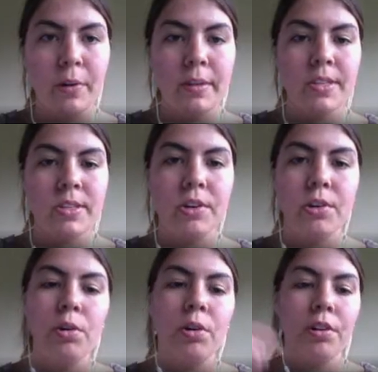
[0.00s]
is her
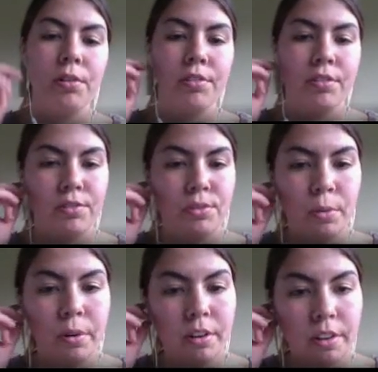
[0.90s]
Google Earth
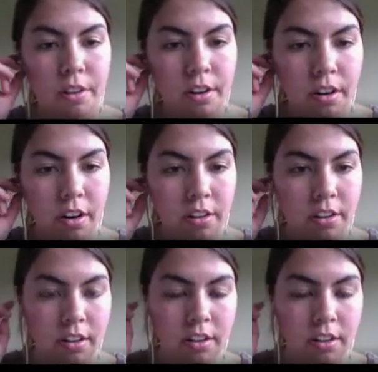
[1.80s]
tour, I think.